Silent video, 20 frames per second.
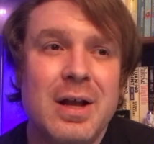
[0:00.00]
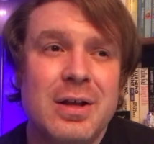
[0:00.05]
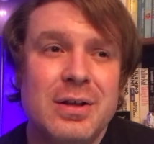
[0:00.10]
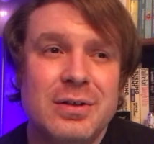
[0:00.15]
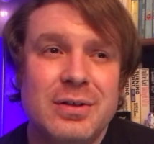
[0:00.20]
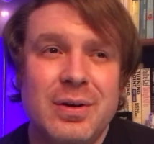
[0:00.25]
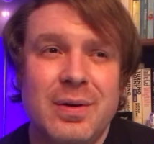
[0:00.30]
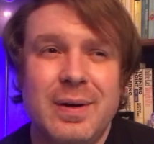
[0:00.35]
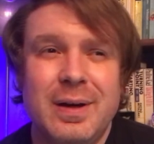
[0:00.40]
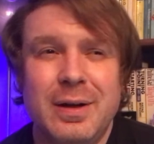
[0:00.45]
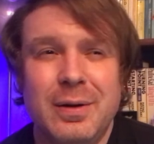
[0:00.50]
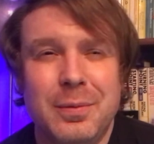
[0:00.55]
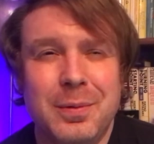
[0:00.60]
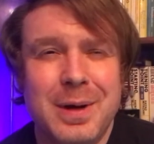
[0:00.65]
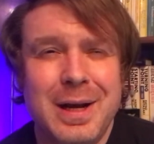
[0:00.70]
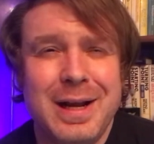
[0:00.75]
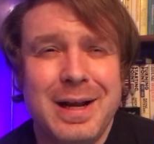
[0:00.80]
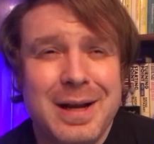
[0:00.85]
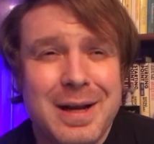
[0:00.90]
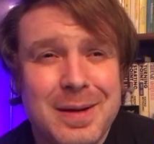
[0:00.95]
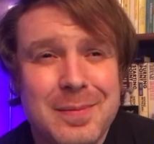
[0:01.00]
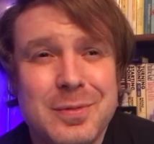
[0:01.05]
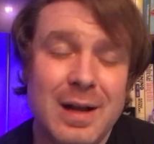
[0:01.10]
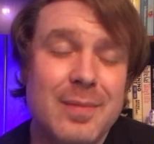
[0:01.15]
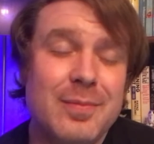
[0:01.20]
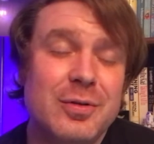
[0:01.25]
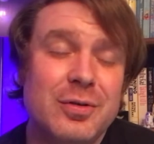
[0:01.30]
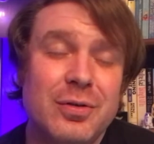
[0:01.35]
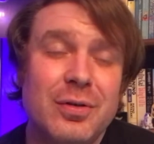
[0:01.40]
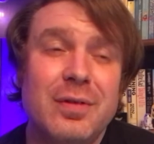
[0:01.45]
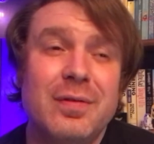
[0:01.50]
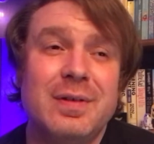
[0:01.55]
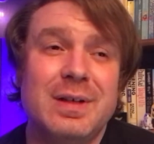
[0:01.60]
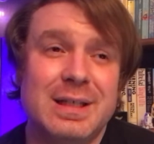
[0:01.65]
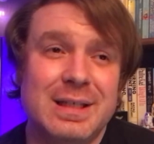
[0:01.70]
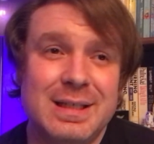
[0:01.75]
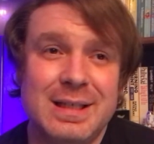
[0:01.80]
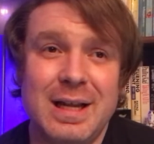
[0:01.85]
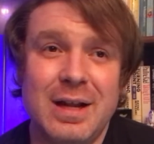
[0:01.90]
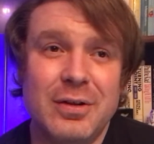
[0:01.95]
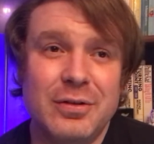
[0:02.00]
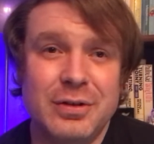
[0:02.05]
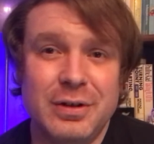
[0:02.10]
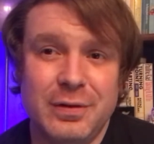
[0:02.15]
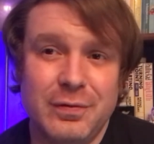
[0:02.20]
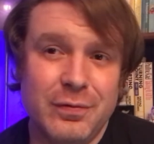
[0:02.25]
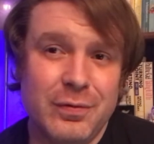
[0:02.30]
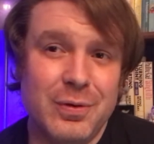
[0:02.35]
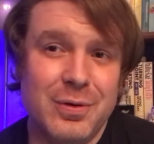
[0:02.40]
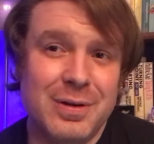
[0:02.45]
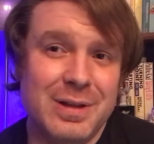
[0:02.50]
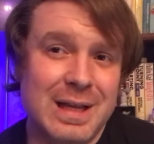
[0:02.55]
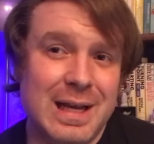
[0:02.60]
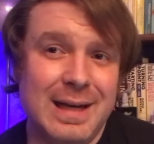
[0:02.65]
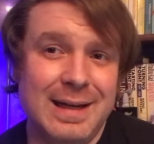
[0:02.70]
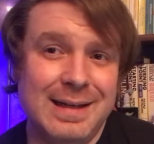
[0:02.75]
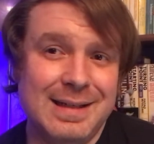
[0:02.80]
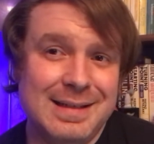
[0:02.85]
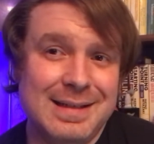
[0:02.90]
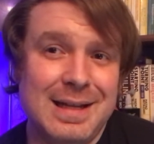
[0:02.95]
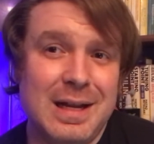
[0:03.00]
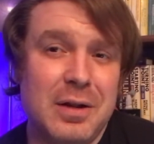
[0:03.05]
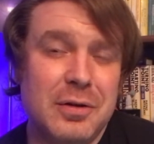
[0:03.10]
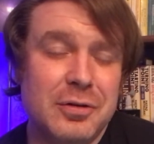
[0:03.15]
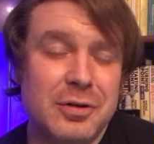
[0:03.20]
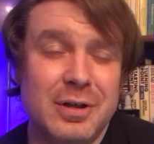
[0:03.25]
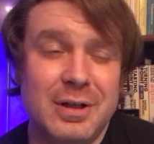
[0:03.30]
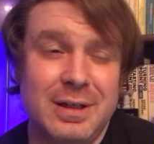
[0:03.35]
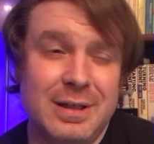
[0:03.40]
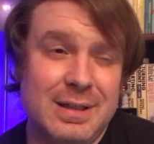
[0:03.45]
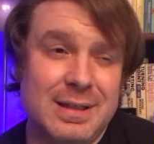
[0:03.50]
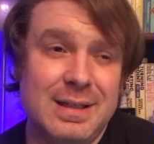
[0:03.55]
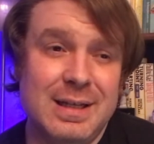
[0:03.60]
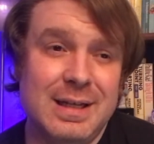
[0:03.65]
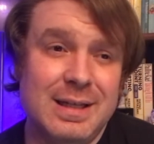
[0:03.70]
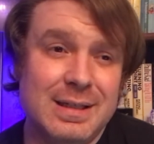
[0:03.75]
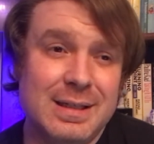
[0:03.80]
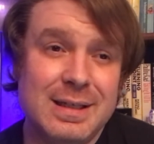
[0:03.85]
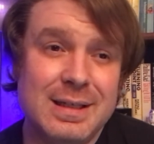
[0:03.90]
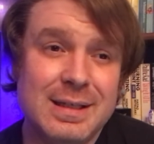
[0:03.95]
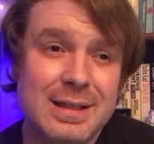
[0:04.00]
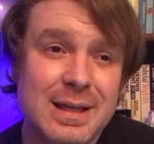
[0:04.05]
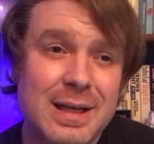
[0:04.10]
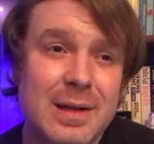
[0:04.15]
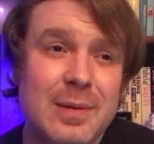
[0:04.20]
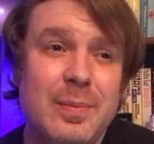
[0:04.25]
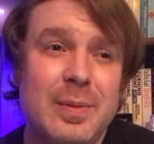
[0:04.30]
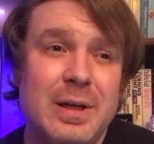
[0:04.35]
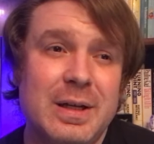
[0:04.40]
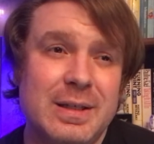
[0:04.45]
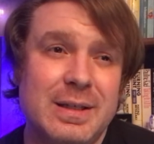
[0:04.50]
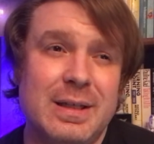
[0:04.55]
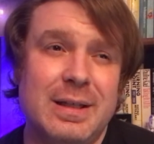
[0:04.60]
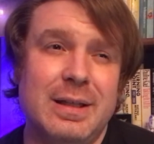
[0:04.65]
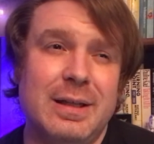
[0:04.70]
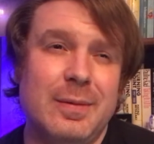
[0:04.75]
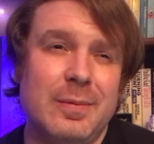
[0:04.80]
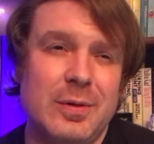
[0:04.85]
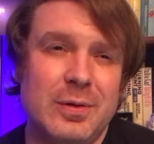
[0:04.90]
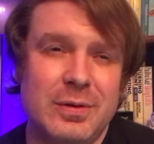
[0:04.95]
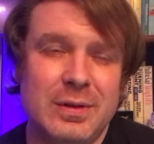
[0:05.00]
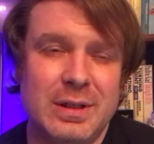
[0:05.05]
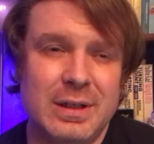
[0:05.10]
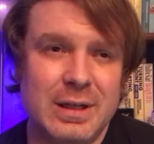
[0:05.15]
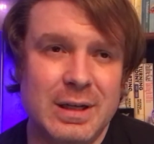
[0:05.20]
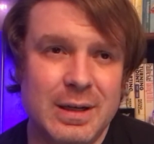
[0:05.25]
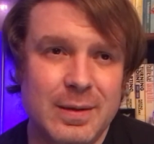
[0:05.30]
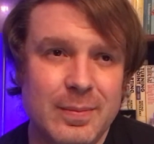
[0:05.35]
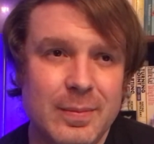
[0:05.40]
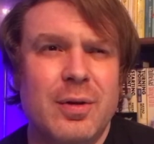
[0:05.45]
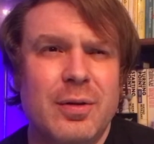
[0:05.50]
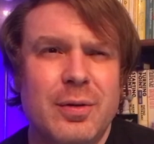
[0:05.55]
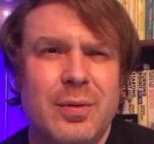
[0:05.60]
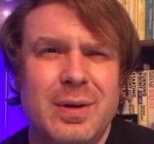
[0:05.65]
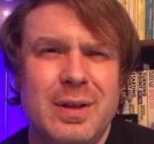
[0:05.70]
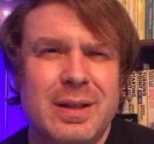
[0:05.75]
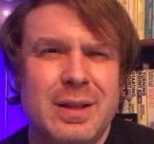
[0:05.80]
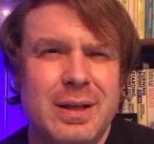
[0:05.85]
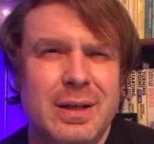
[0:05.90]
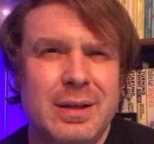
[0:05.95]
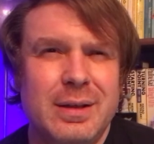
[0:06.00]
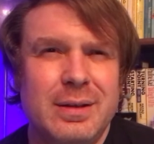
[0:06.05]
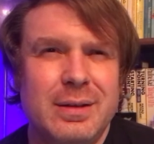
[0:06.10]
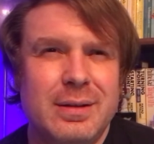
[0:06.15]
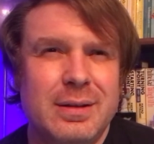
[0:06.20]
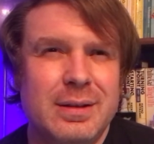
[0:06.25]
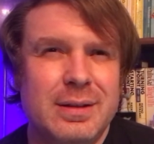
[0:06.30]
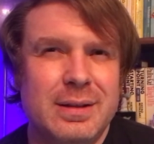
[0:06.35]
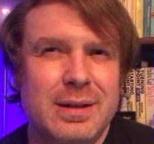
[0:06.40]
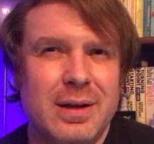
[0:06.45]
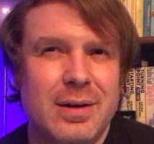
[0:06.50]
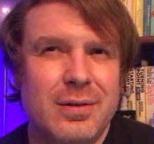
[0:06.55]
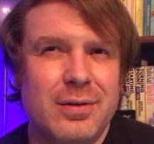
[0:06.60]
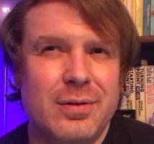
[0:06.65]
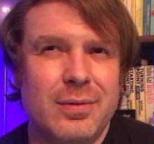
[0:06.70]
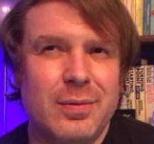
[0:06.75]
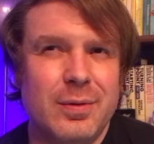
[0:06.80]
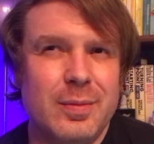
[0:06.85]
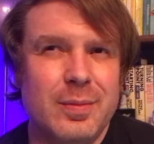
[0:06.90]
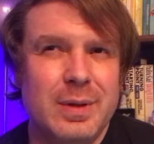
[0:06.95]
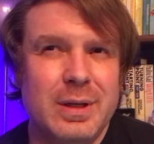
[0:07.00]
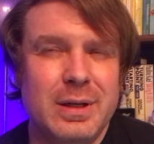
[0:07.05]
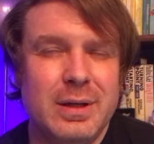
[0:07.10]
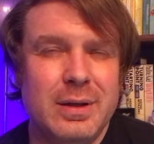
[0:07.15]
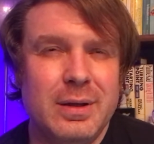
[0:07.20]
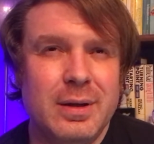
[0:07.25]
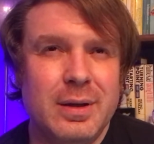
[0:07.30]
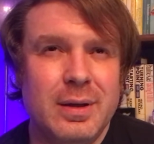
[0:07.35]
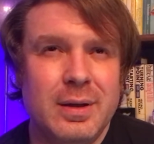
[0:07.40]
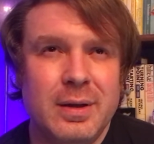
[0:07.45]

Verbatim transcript: So in a way, I'm, I'm sort of nostalgic for that nostalgia, and it's nice to see it because I think most of the time, although I think this character would be,